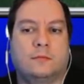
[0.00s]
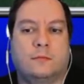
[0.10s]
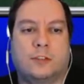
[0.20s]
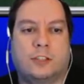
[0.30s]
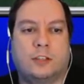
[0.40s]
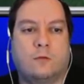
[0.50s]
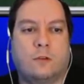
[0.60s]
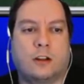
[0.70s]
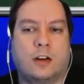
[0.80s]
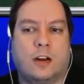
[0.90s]
We're still
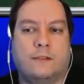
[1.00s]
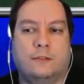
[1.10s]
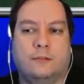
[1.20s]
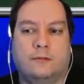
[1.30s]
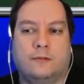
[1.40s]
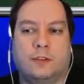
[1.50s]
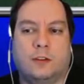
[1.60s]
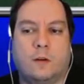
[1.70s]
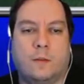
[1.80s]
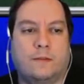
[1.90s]
working off of
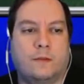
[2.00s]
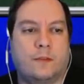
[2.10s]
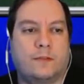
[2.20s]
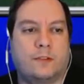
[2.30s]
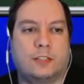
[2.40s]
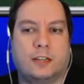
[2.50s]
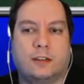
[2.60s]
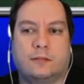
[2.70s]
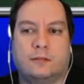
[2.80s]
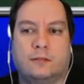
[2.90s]
equipment from the first
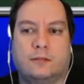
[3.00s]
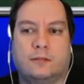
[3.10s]
town.